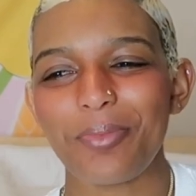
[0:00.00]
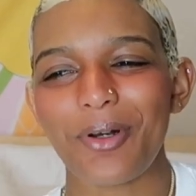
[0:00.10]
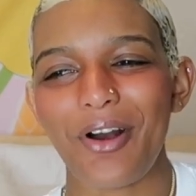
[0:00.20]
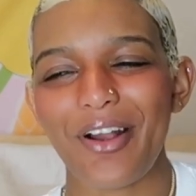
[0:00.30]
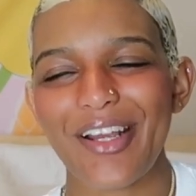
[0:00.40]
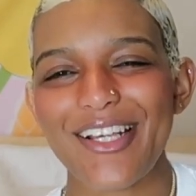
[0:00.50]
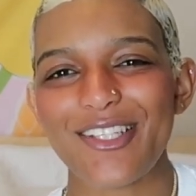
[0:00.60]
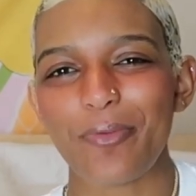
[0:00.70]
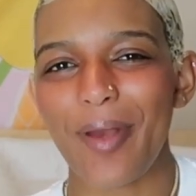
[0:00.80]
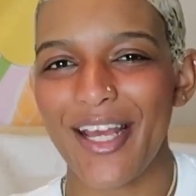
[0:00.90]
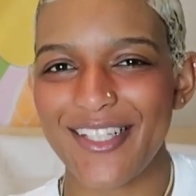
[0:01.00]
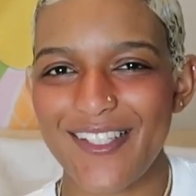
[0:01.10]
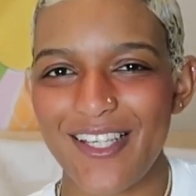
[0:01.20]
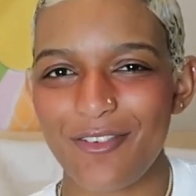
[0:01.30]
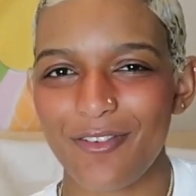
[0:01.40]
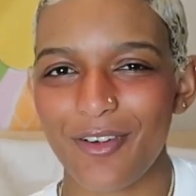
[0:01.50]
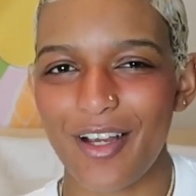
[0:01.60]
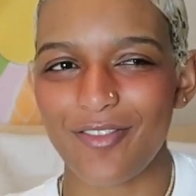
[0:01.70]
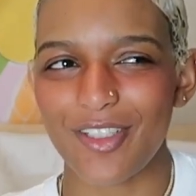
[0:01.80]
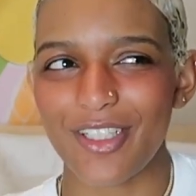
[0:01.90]
Bvlgari Serpent
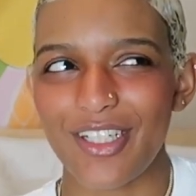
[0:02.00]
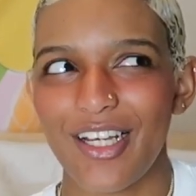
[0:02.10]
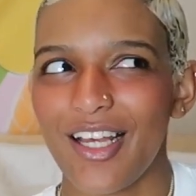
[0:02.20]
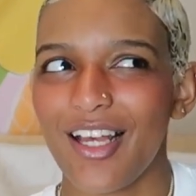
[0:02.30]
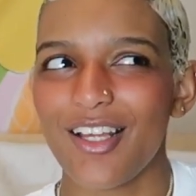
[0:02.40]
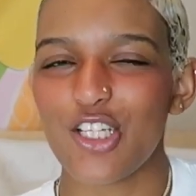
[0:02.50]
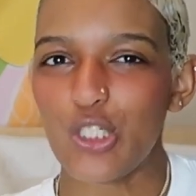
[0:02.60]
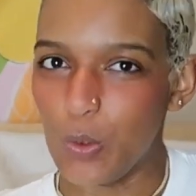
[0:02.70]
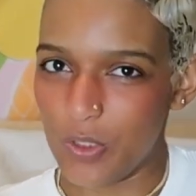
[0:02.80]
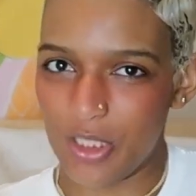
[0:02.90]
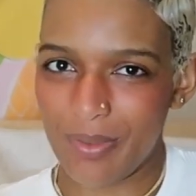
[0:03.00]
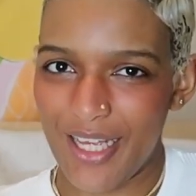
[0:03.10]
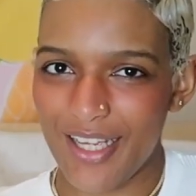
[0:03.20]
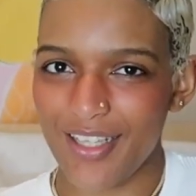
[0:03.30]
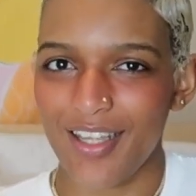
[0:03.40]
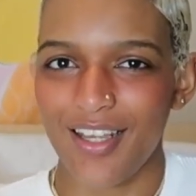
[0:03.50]
Forever shoulder bag,